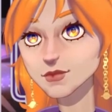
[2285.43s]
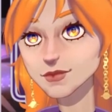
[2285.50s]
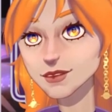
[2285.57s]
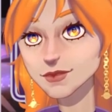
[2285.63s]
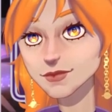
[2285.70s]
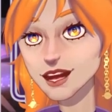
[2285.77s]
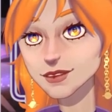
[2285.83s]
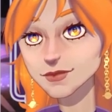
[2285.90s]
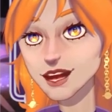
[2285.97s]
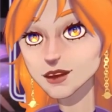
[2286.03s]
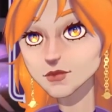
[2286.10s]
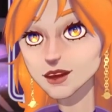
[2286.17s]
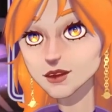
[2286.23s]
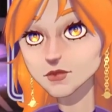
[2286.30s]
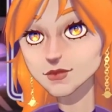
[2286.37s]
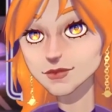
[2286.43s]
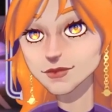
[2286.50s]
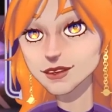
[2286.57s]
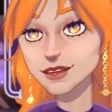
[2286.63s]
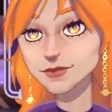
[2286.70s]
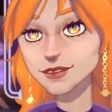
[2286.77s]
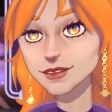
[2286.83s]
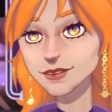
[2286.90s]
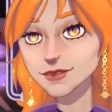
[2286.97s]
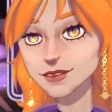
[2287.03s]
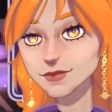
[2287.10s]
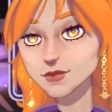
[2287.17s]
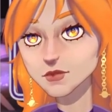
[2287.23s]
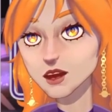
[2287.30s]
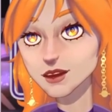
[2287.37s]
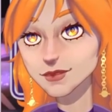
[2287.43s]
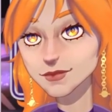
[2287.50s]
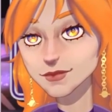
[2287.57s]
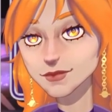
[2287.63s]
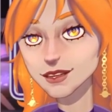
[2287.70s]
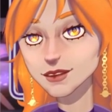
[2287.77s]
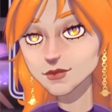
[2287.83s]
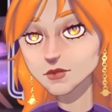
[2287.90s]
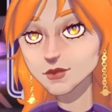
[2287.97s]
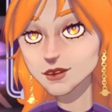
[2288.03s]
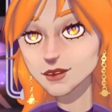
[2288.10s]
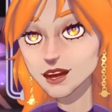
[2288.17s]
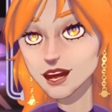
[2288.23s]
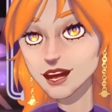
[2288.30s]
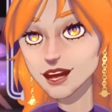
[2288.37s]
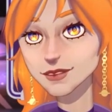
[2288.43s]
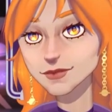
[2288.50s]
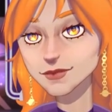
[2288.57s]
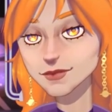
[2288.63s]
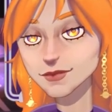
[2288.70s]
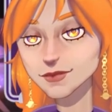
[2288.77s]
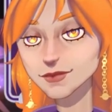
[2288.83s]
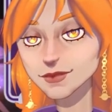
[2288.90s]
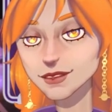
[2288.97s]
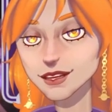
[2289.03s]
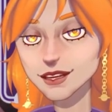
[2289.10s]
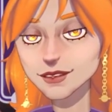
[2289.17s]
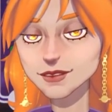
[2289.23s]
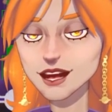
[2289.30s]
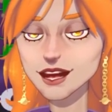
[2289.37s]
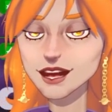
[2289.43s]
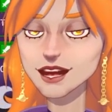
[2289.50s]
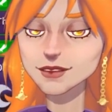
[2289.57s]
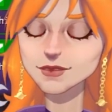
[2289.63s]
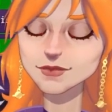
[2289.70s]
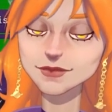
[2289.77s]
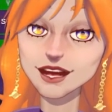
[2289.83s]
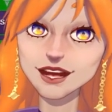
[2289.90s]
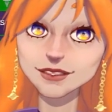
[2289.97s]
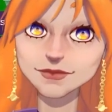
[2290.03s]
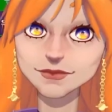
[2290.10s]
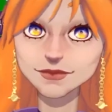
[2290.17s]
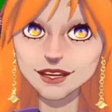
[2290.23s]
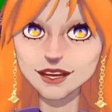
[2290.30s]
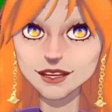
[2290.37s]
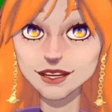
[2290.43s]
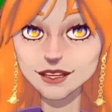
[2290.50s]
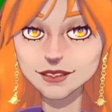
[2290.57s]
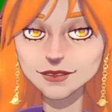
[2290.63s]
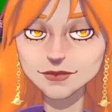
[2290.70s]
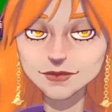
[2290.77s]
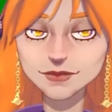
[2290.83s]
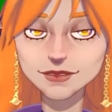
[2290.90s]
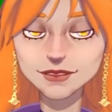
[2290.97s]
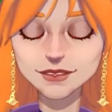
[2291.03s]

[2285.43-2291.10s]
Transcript: That time I reincarnated as a Polish VTuber, the hot anime series.